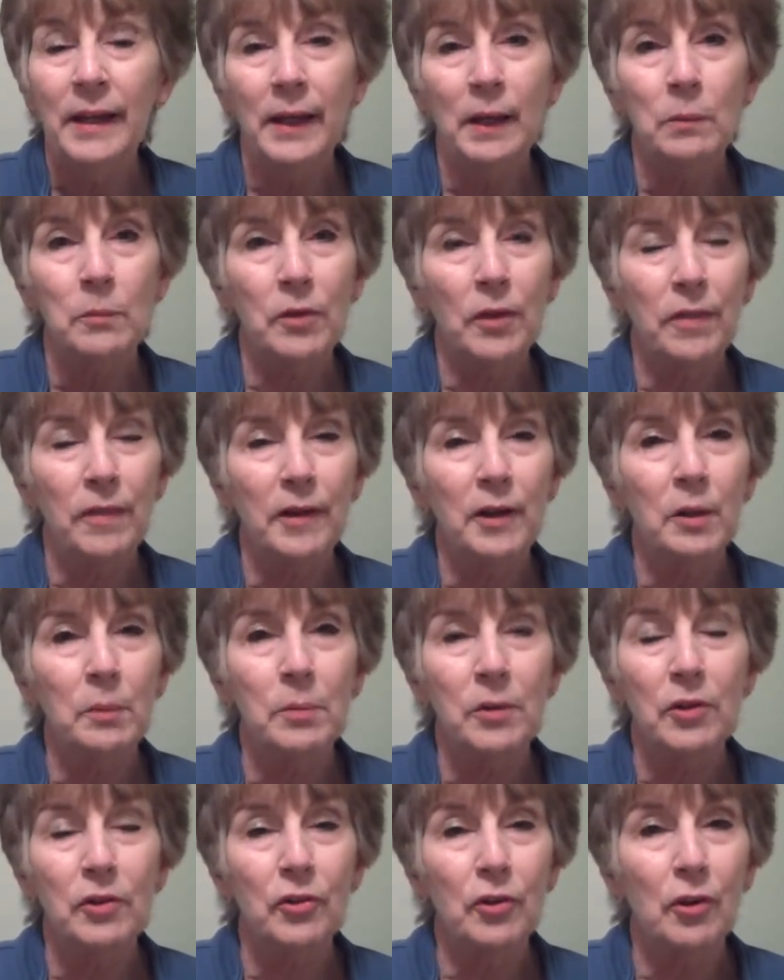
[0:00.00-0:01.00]

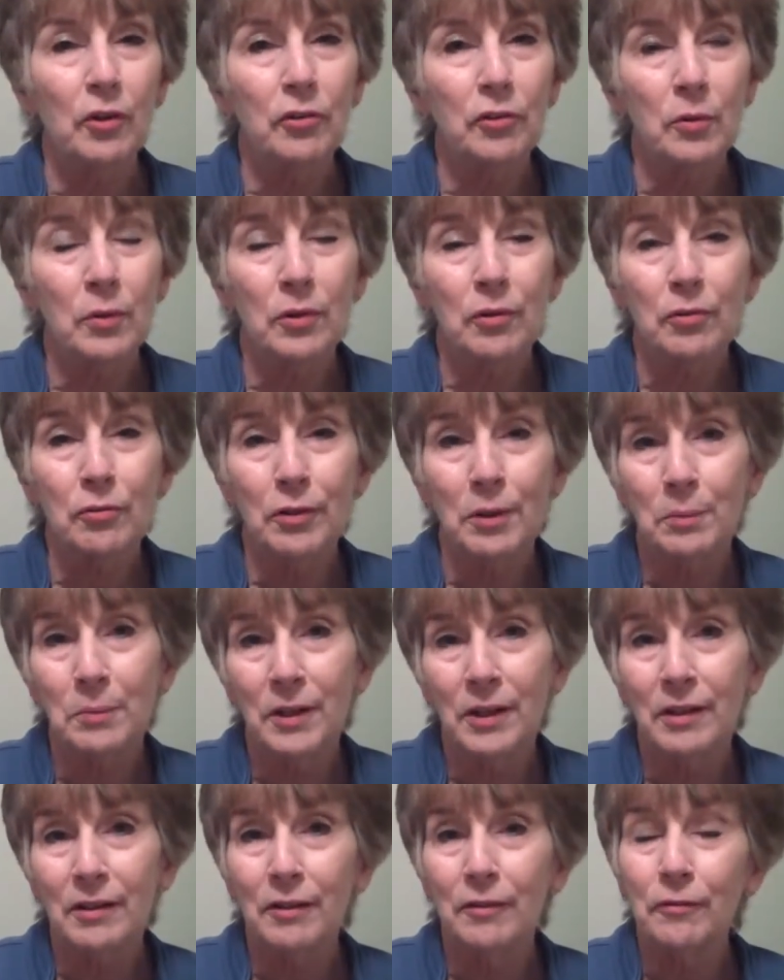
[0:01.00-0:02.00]
Hypnotherapy is also
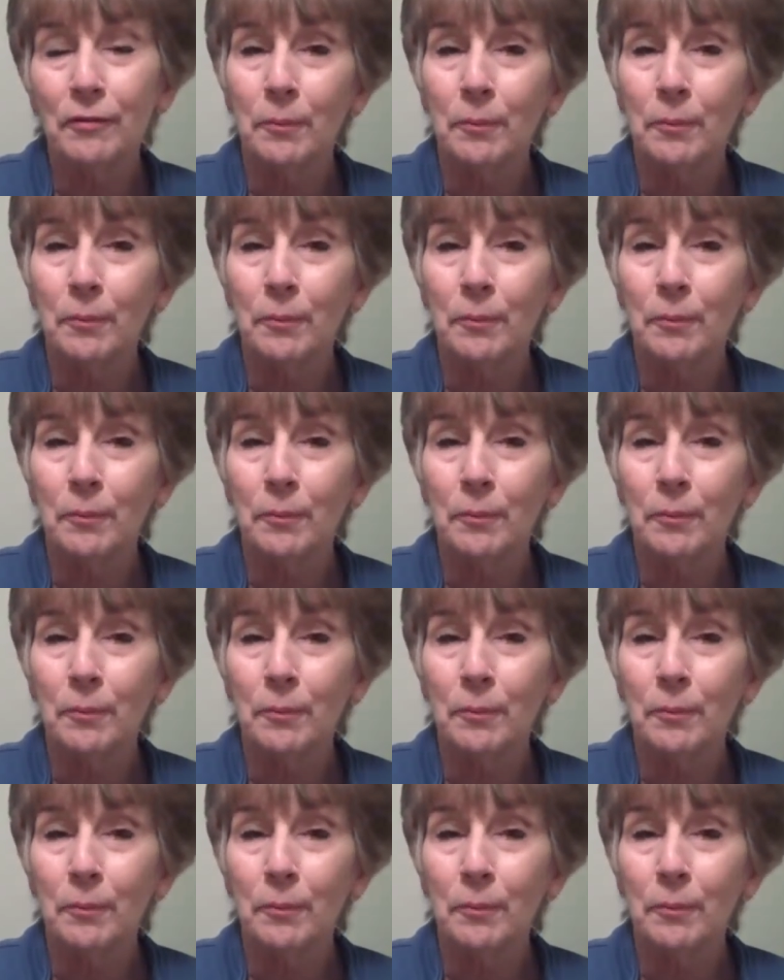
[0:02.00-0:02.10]
extremely good